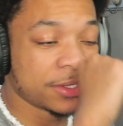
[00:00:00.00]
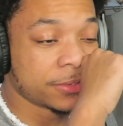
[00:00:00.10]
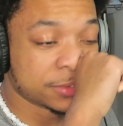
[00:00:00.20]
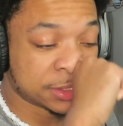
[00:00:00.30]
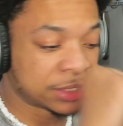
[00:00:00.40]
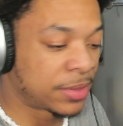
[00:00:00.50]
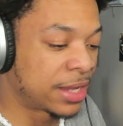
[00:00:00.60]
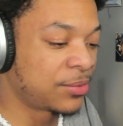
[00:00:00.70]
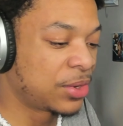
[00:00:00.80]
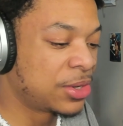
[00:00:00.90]
you were gonna say
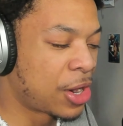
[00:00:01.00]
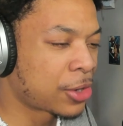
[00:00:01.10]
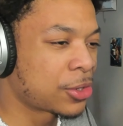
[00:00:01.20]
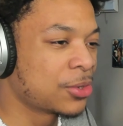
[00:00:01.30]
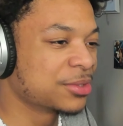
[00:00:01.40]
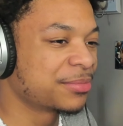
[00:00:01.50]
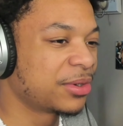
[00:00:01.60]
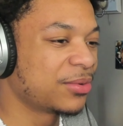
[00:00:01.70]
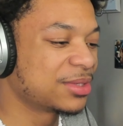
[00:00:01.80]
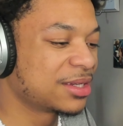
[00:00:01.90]
somebody with narcos,
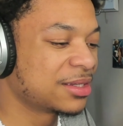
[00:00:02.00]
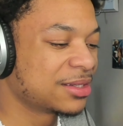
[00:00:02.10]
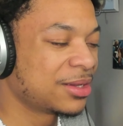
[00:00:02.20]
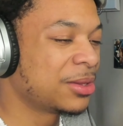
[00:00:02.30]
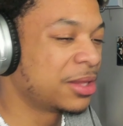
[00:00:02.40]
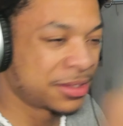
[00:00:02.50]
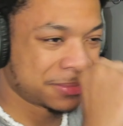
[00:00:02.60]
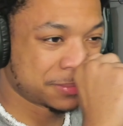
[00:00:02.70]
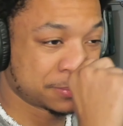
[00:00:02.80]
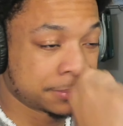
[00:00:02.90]
bro. With the. Oh, yeah.